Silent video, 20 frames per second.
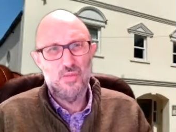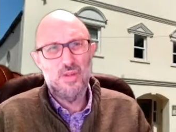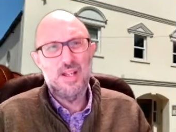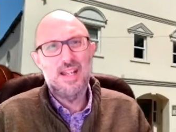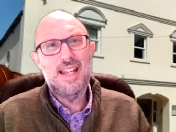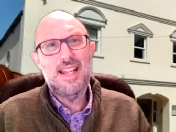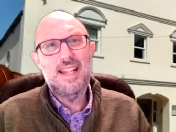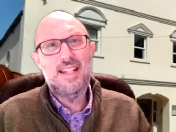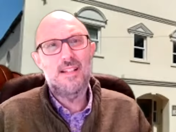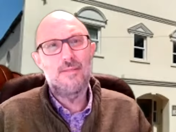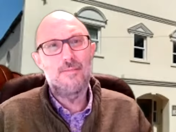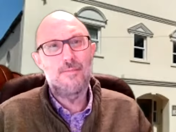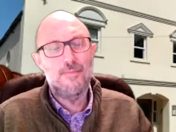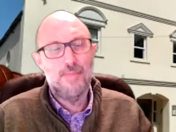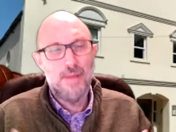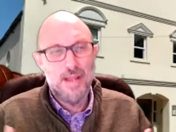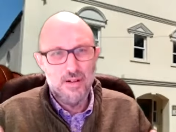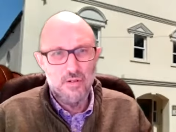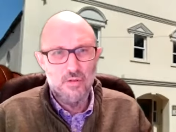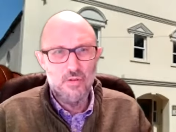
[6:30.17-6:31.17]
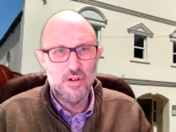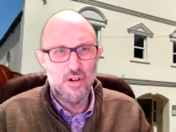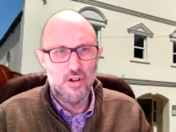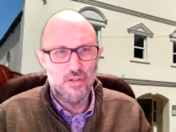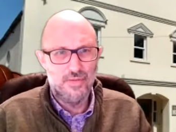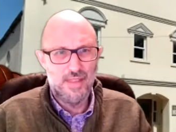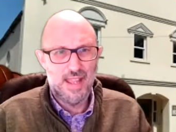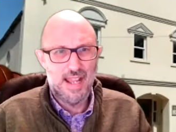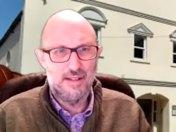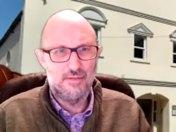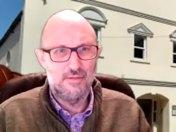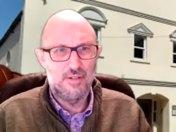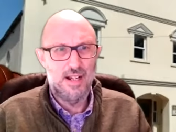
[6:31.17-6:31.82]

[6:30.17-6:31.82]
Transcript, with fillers: We need to build on that